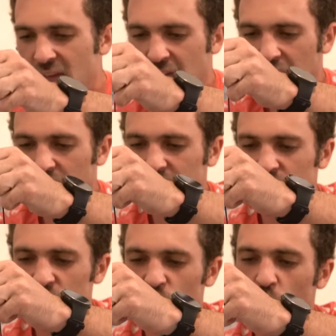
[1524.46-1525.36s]
And I like to
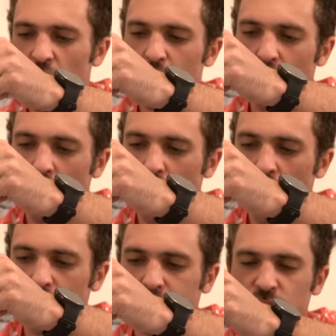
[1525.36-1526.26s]
just wipe
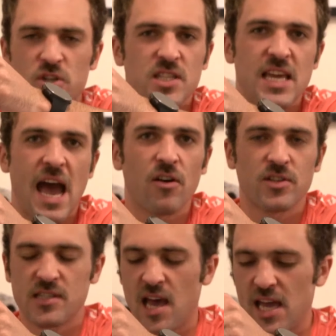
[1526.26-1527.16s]
off just the
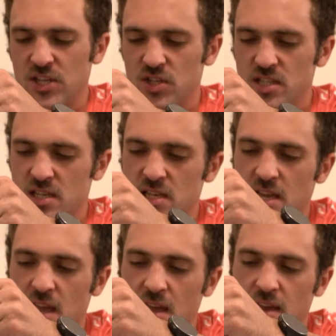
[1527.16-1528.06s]
outside, just
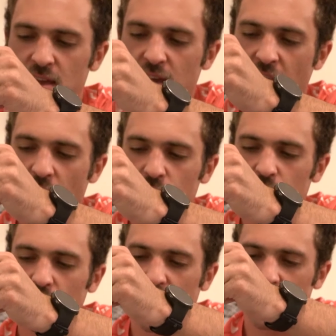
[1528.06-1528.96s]
the
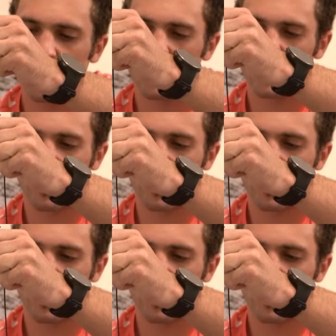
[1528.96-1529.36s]
outer links